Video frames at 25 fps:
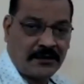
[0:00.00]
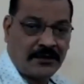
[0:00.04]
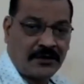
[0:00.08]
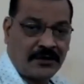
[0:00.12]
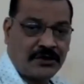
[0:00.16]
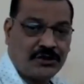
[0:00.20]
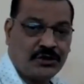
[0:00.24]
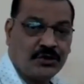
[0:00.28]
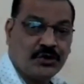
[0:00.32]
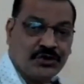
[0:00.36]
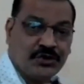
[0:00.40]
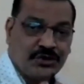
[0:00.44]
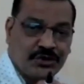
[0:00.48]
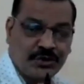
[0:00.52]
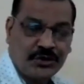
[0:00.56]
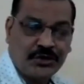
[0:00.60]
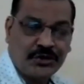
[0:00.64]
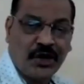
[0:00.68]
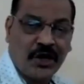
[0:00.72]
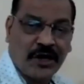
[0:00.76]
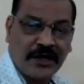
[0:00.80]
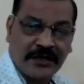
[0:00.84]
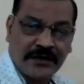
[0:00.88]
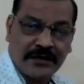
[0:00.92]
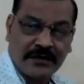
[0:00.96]
You should
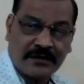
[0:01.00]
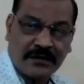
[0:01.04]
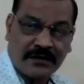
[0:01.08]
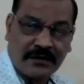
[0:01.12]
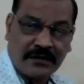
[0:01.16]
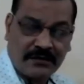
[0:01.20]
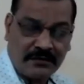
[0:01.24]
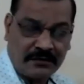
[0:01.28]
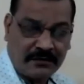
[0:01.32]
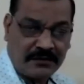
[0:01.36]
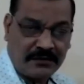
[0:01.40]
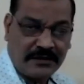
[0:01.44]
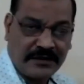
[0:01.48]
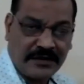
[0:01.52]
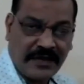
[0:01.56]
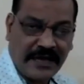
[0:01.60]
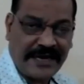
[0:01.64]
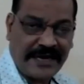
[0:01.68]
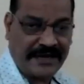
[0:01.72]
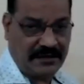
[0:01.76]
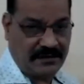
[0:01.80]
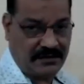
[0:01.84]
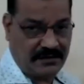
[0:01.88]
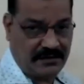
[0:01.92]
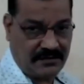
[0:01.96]
not
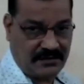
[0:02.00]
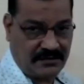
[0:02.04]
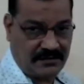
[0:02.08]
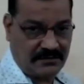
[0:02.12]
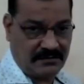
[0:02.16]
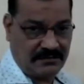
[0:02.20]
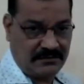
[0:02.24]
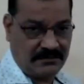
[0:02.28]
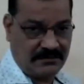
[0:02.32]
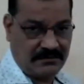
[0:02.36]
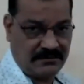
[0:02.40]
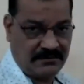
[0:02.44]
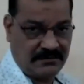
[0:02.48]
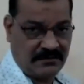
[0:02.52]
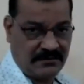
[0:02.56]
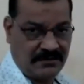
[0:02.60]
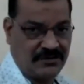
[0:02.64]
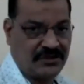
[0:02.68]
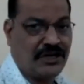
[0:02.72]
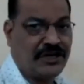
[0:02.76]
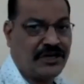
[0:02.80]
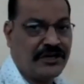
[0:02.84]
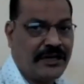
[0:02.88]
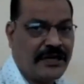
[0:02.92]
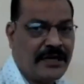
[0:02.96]
take
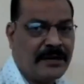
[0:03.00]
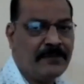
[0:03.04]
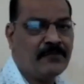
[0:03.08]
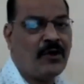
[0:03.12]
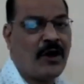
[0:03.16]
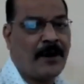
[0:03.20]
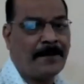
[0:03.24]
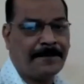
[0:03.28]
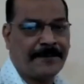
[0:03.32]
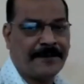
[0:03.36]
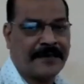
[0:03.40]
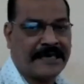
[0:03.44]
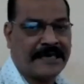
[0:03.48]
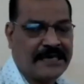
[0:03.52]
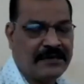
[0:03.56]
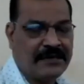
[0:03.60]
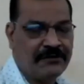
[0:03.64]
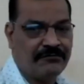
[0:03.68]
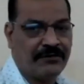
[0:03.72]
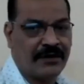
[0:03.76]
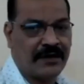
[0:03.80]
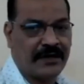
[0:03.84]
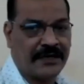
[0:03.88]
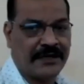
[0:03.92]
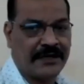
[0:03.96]
the name of
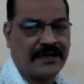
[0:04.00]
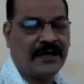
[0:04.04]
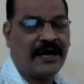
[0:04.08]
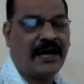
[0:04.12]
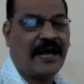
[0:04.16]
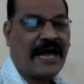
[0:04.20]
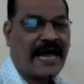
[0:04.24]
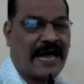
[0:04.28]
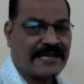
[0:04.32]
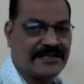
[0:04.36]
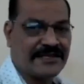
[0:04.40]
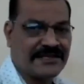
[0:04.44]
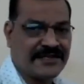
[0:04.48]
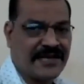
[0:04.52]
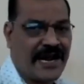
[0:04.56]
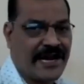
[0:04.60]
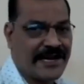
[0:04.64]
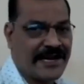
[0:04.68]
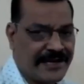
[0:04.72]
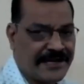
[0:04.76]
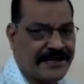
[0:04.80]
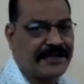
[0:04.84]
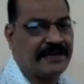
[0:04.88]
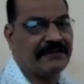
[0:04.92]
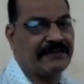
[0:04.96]
keyword as an
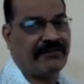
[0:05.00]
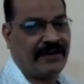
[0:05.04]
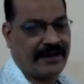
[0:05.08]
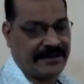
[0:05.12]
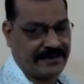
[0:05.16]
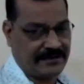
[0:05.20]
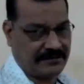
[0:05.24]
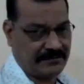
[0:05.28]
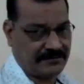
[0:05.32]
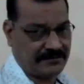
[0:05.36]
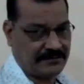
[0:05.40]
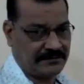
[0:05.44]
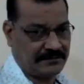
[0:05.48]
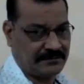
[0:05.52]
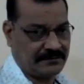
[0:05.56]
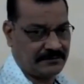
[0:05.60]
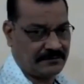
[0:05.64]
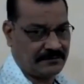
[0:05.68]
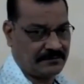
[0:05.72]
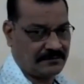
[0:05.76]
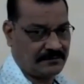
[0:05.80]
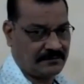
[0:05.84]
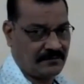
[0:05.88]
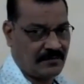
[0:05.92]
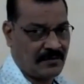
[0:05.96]
identifier.
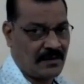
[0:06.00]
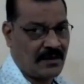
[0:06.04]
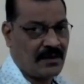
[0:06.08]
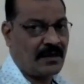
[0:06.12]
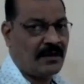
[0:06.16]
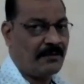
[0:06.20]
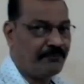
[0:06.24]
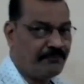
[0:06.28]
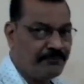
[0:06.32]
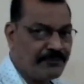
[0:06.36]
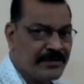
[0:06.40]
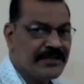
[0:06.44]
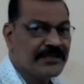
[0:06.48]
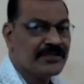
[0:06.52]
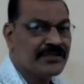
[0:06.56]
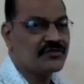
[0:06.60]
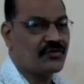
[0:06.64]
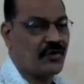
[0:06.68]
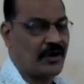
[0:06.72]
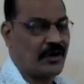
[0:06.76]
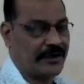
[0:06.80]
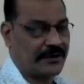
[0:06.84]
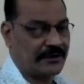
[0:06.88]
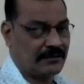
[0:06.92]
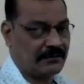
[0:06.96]
Means
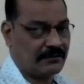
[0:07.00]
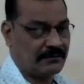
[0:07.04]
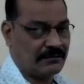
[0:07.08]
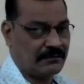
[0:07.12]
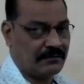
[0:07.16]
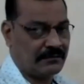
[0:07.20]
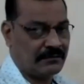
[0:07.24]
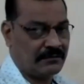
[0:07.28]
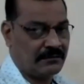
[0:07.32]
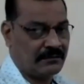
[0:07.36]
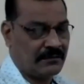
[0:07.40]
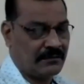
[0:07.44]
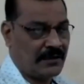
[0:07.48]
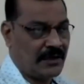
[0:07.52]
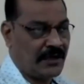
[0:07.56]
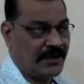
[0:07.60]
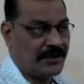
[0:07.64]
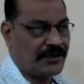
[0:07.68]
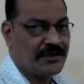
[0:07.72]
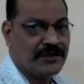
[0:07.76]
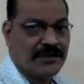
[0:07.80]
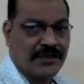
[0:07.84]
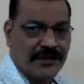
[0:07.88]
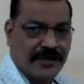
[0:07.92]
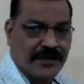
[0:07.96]
what?
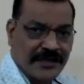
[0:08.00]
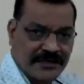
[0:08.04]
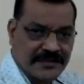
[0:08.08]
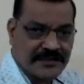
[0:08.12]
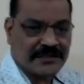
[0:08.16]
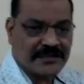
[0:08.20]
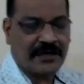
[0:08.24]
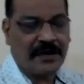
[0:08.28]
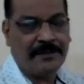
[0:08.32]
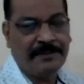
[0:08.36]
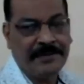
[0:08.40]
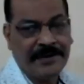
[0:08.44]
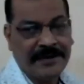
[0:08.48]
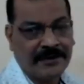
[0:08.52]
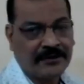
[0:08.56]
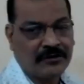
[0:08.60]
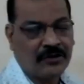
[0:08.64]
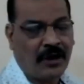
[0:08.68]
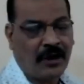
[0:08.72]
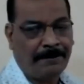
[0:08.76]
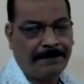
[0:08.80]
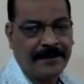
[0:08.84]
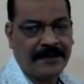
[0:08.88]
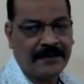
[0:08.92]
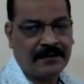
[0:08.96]
In the next coming
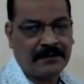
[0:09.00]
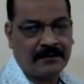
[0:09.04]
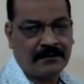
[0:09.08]
topic